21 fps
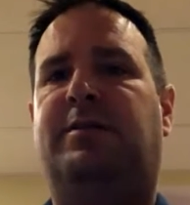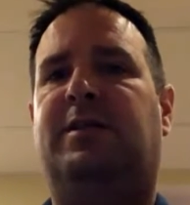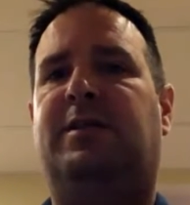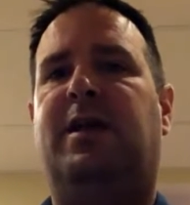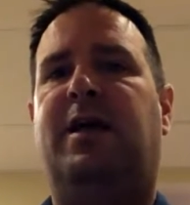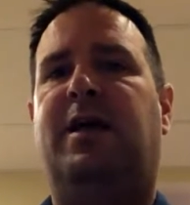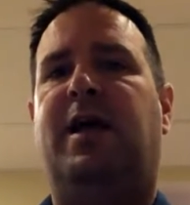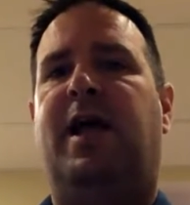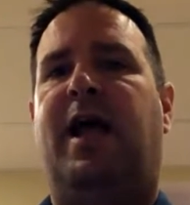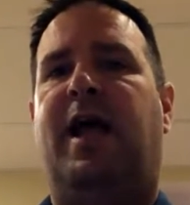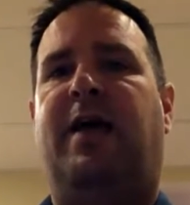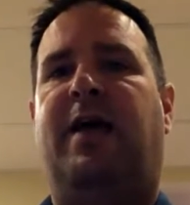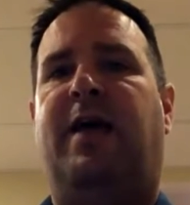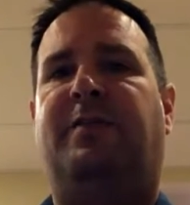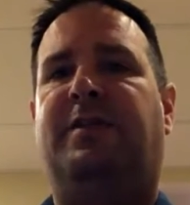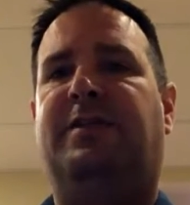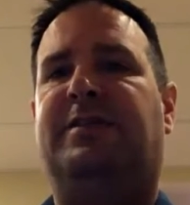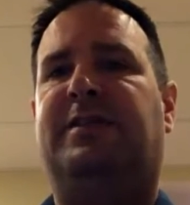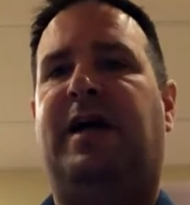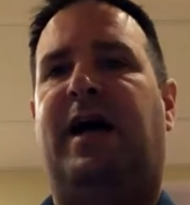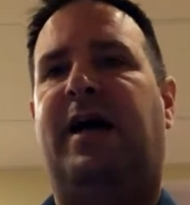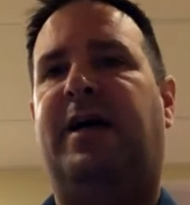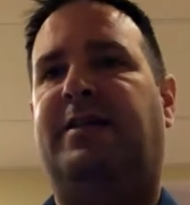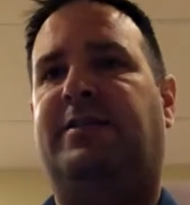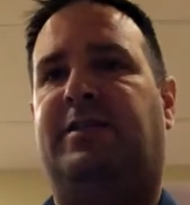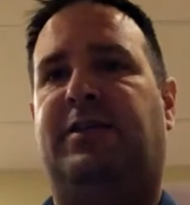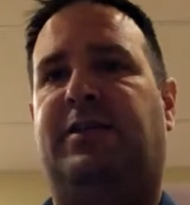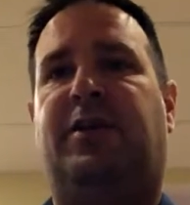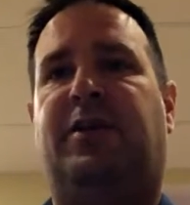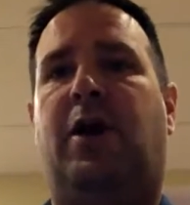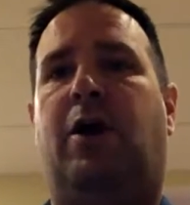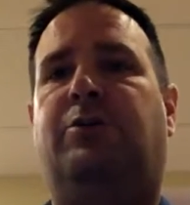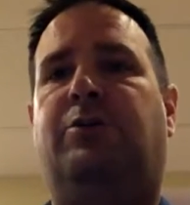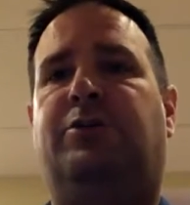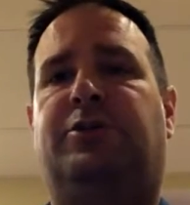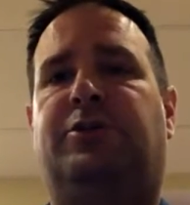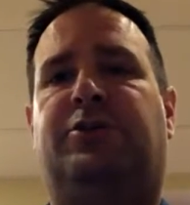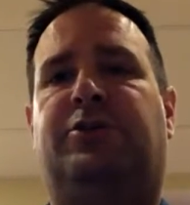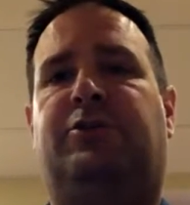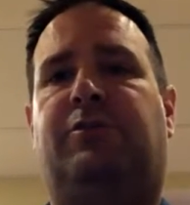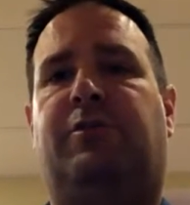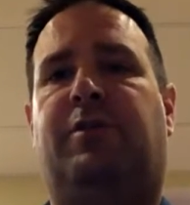and this guy is a coach's
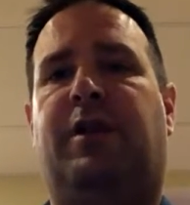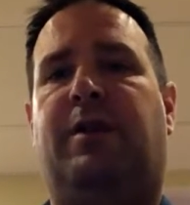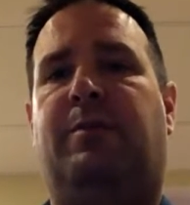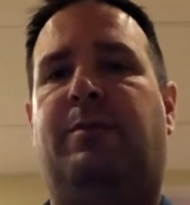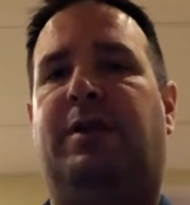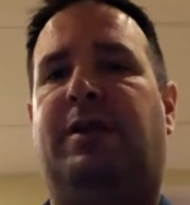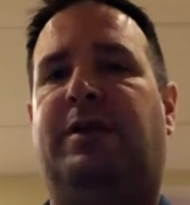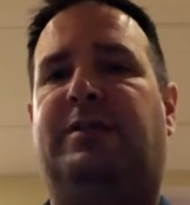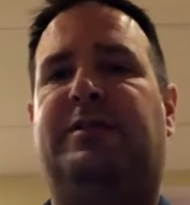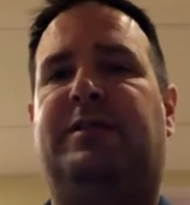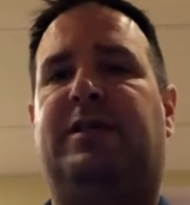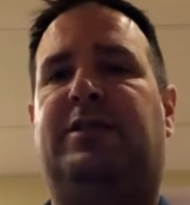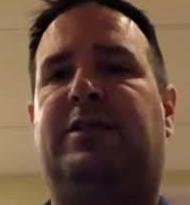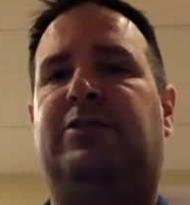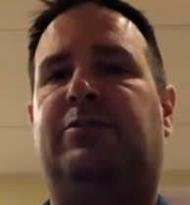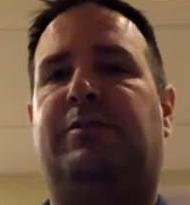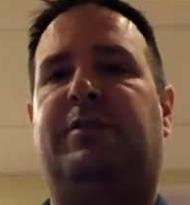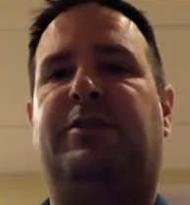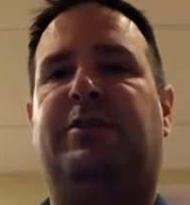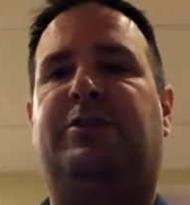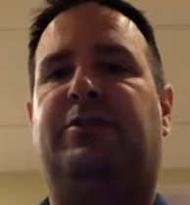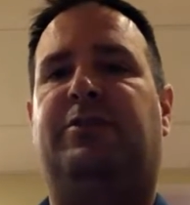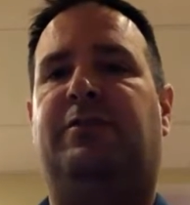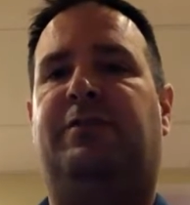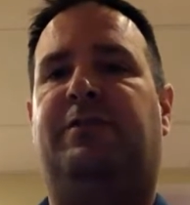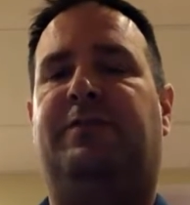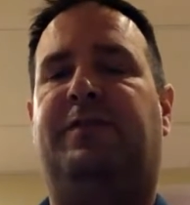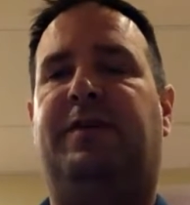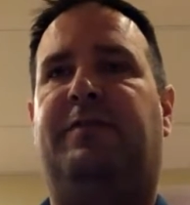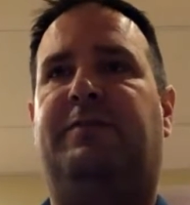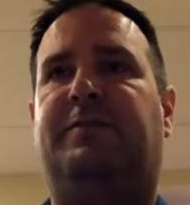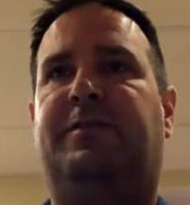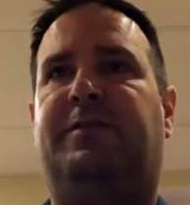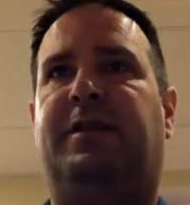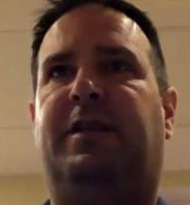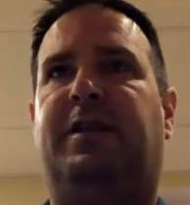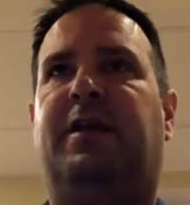dream. He's 6'3", 250.